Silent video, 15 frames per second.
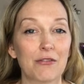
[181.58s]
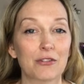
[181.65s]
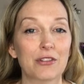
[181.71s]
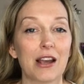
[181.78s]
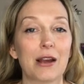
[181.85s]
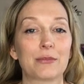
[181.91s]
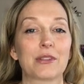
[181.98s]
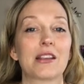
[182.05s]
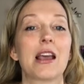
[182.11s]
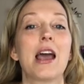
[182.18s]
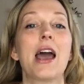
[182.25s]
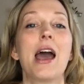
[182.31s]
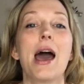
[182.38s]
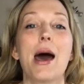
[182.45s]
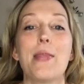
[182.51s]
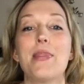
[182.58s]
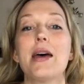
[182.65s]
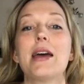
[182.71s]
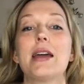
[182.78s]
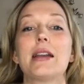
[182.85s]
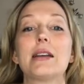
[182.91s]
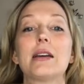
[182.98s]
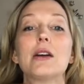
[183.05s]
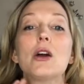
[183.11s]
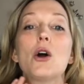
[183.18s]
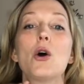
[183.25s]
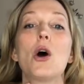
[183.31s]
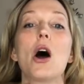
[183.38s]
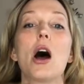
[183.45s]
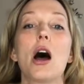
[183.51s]
several times, and then
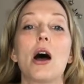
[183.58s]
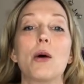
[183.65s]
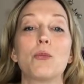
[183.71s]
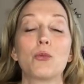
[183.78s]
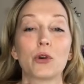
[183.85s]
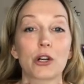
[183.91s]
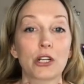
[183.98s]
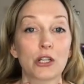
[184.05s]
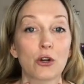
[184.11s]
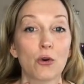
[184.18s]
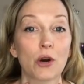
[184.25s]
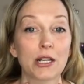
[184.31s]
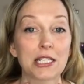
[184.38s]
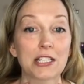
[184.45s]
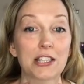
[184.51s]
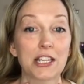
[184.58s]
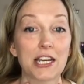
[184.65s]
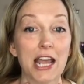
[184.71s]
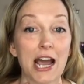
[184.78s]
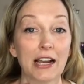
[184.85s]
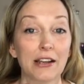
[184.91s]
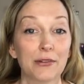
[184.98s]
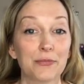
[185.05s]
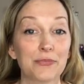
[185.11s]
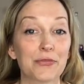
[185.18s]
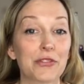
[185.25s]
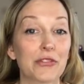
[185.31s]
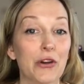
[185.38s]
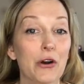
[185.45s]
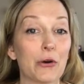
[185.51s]
we're going to go on to the neck.
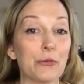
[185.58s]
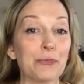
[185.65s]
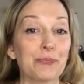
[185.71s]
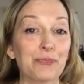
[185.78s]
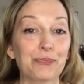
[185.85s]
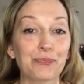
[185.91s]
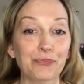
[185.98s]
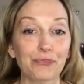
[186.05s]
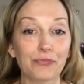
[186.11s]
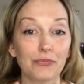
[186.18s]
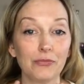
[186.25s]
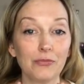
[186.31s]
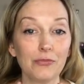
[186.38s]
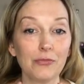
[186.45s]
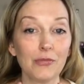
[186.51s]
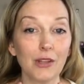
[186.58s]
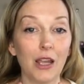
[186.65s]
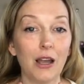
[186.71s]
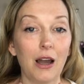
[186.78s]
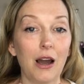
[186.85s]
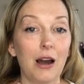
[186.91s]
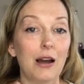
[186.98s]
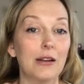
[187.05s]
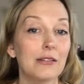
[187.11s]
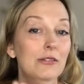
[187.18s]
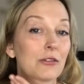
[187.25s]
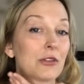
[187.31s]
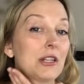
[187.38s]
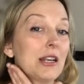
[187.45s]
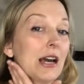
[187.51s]
So
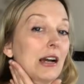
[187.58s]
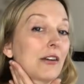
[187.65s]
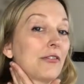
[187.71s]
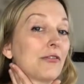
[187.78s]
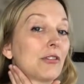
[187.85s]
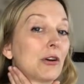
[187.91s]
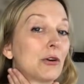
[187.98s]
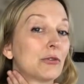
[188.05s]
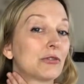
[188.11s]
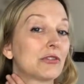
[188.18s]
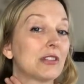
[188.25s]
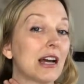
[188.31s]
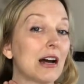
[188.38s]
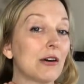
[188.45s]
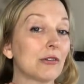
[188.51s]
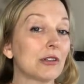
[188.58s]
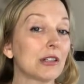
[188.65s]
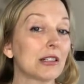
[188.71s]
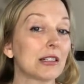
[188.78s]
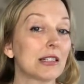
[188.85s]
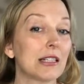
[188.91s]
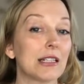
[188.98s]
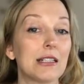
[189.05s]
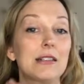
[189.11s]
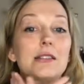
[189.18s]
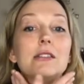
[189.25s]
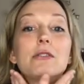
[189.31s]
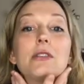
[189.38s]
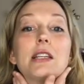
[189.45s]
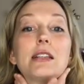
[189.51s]
the neck flows down
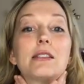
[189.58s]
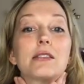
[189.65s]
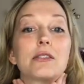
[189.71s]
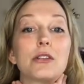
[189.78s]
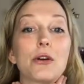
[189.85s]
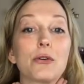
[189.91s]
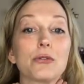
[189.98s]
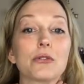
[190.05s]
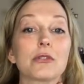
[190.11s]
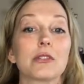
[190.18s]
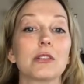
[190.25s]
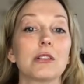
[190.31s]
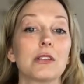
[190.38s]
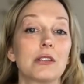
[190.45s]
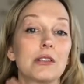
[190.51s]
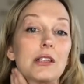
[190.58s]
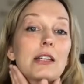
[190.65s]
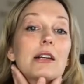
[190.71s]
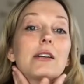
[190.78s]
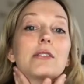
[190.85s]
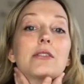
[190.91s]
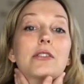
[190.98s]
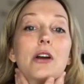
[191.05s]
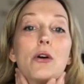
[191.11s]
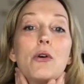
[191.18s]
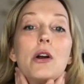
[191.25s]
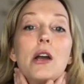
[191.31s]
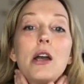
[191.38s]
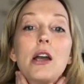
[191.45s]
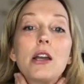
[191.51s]
into these nodes here.
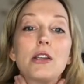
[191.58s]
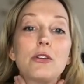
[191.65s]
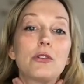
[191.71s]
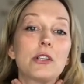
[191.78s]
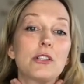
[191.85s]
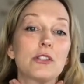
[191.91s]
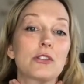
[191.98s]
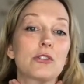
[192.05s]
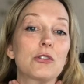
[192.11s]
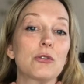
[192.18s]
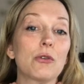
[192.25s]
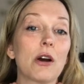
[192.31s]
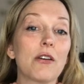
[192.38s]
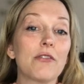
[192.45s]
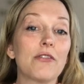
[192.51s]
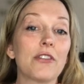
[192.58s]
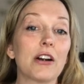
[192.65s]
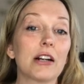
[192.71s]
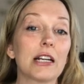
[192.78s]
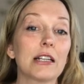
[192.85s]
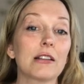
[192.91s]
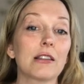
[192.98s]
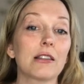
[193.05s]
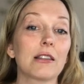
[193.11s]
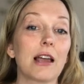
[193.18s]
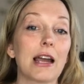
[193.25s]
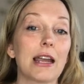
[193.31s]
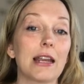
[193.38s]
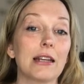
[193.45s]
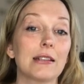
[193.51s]
So you can just do a very
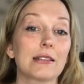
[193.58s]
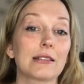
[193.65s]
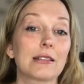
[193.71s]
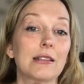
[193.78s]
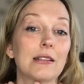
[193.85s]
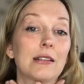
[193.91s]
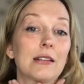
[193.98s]
light